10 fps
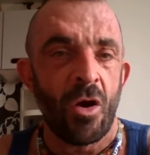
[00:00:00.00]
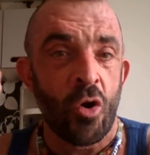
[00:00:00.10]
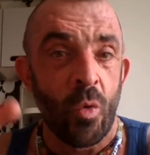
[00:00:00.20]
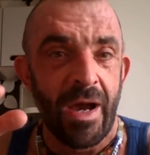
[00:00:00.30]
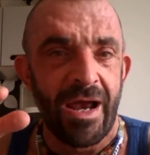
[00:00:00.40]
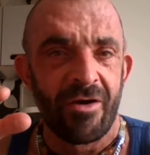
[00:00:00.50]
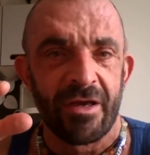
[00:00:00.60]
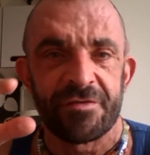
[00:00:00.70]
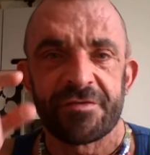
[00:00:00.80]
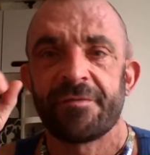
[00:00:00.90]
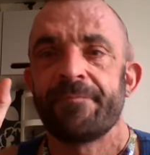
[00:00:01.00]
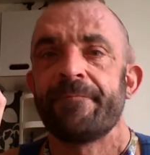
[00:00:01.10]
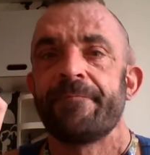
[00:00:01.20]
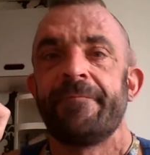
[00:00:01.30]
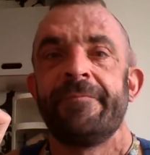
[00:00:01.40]
Aquarius,
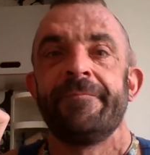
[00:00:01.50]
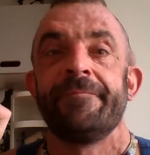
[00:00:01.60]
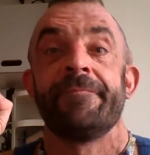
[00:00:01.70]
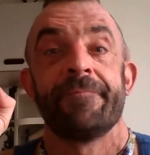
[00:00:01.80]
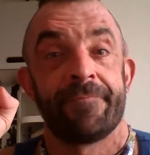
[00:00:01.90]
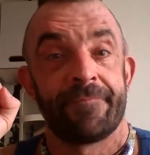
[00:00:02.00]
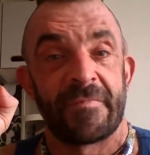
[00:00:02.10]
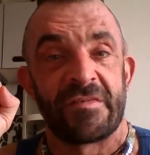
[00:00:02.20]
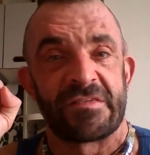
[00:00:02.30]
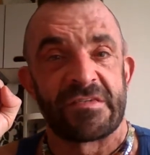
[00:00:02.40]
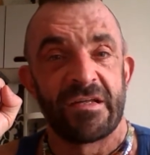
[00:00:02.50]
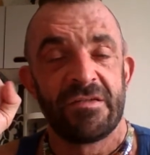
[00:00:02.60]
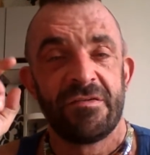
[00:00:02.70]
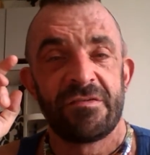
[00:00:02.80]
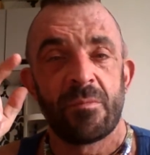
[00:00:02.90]

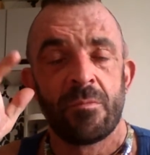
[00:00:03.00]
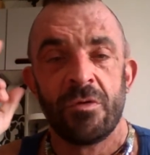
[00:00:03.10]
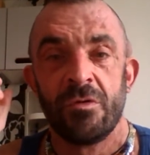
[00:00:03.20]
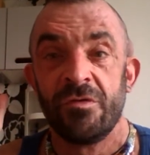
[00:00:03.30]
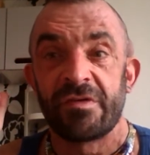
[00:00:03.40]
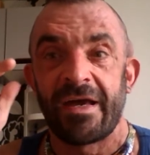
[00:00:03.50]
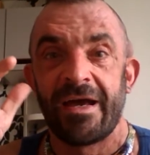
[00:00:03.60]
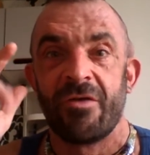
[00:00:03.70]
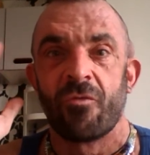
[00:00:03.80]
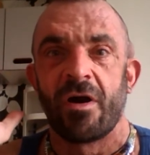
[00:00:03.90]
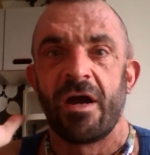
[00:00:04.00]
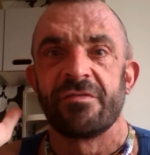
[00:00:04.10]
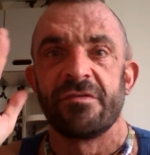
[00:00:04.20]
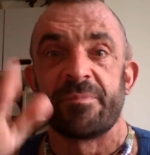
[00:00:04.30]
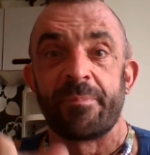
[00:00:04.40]
suns, moons, and
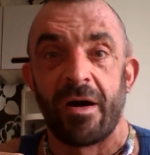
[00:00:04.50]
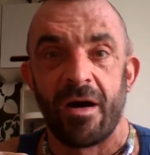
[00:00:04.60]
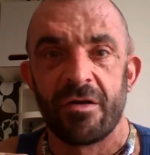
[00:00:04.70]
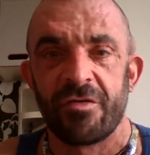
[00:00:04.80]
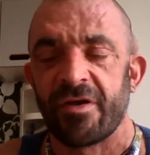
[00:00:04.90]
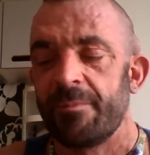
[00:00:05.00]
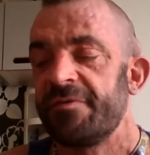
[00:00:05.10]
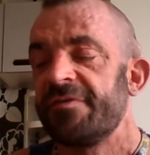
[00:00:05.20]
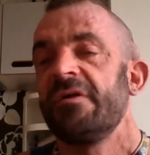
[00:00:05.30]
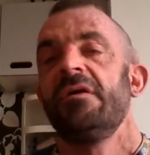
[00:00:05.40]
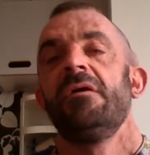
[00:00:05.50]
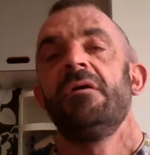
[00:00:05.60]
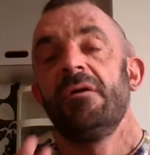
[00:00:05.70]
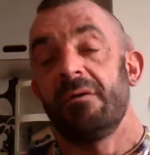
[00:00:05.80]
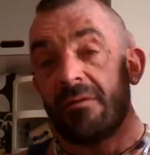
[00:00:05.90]
risings, partnerships,
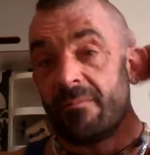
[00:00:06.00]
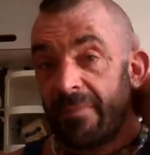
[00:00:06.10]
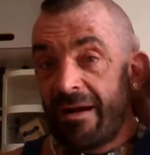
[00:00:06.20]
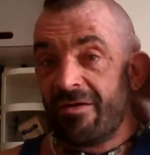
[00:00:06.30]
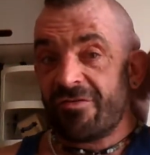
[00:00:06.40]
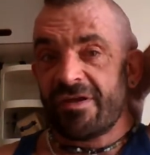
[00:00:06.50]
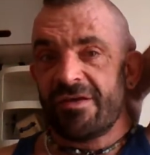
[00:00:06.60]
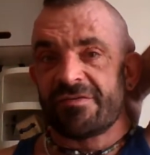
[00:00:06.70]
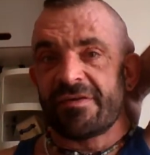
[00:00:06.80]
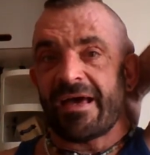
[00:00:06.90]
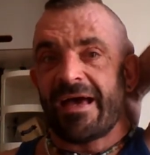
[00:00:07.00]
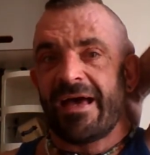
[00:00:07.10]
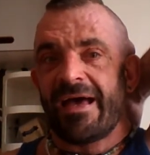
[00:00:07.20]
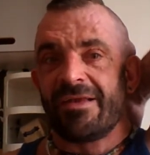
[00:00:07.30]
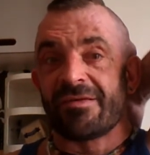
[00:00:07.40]
marriages,
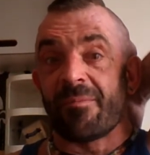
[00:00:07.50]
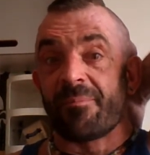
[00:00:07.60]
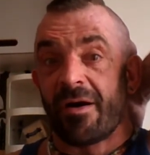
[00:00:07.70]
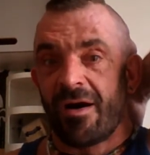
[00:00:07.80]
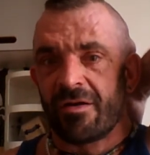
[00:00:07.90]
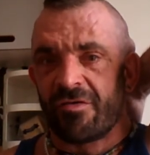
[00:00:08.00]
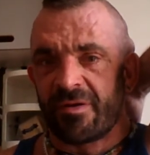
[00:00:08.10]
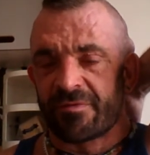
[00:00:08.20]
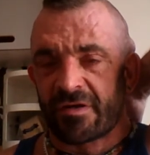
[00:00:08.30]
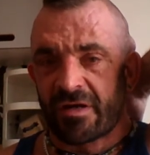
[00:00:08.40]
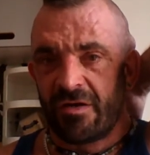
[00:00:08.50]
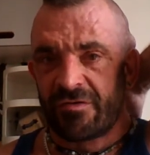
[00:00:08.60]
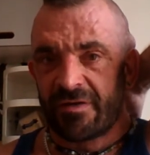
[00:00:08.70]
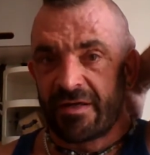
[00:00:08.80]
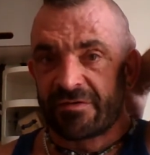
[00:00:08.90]
and partnerships are
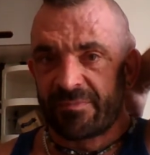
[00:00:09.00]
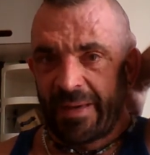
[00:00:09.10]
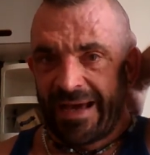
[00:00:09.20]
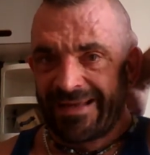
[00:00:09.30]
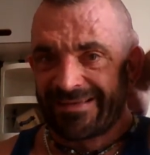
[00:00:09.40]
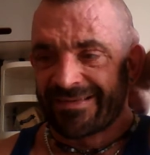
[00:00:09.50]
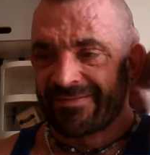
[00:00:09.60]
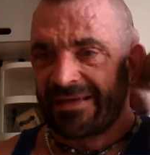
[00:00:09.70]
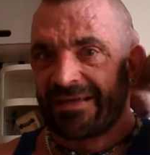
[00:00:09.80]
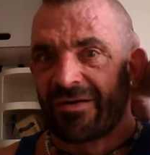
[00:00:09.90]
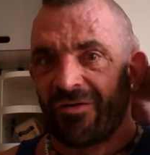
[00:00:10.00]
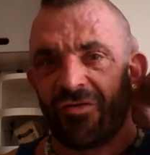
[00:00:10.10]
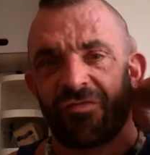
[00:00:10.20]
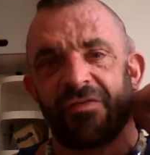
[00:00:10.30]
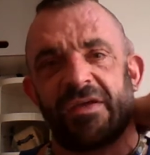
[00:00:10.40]
going to expand. The
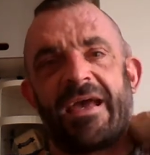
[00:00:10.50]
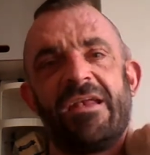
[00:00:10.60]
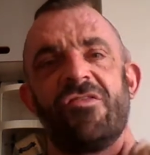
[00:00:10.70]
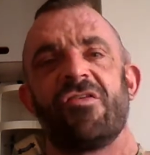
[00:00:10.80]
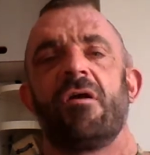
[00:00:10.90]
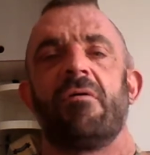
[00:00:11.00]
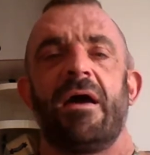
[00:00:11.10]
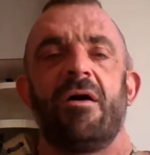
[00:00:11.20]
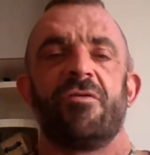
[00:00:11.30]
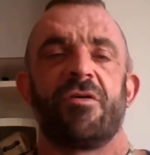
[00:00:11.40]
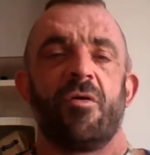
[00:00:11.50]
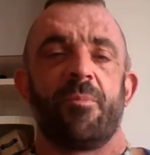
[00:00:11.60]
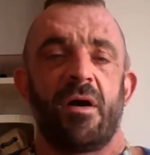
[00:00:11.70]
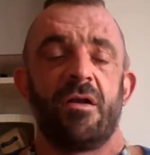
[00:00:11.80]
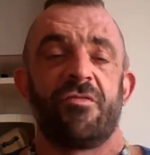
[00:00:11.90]
energy around your
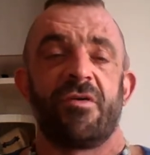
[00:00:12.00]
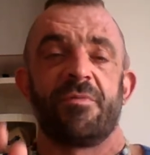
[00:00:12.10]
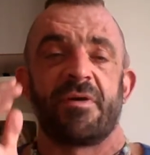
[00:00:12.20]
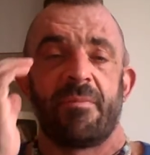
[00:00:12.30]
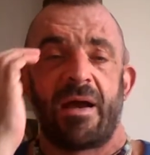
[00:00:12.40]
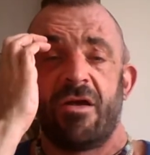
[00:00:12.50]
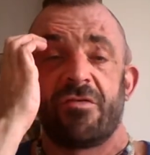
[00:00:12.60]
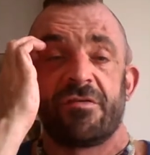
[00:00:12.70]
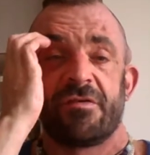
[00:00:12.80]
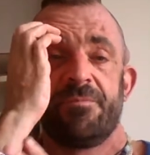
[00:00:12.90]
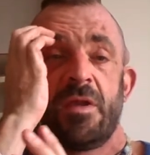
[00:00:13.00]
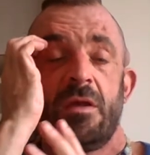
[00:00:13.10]
partnerships and marriages